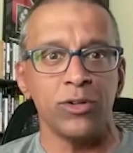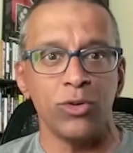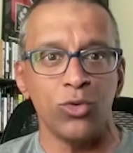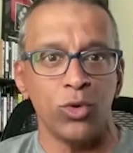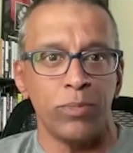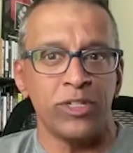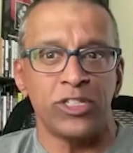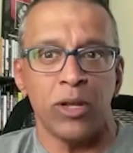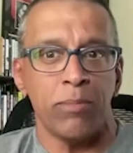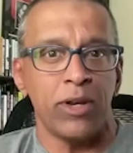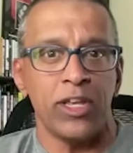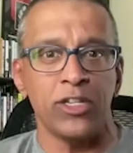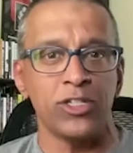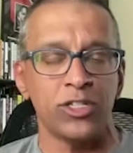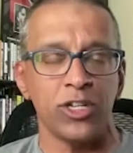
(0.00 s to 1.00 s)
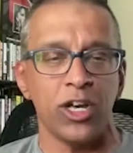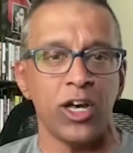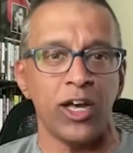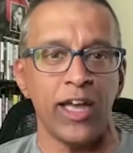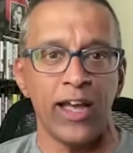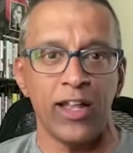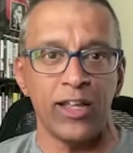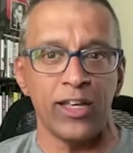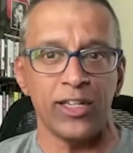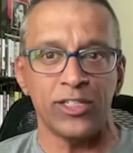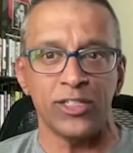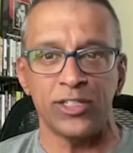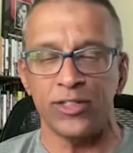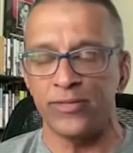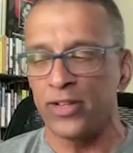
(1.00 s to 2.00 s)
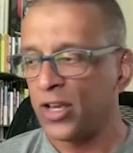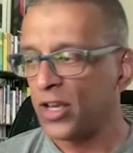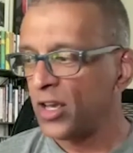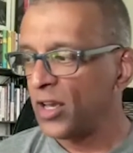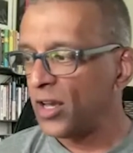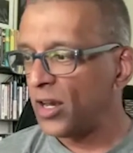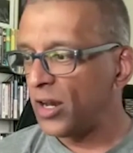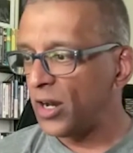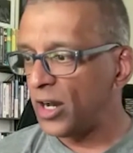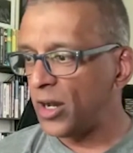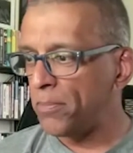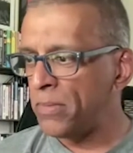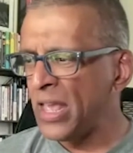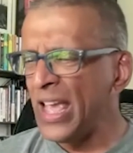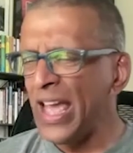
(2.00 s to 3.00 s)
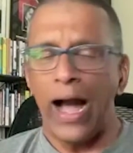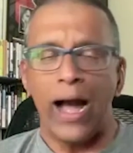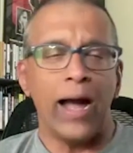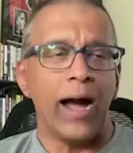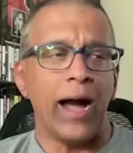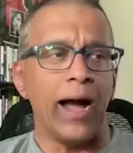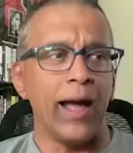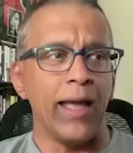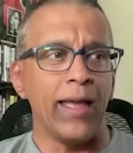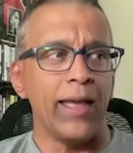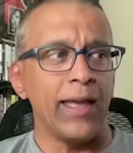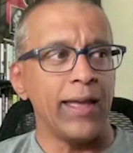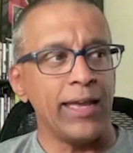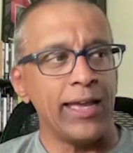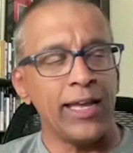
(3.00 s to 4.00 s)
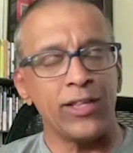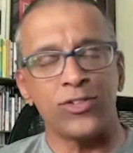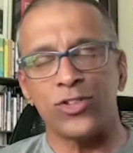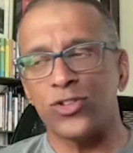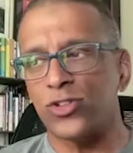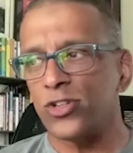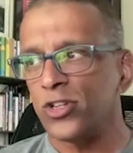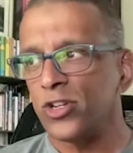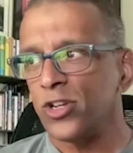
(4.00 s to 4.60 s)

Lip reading: would be somebody's alias, and um, I- it's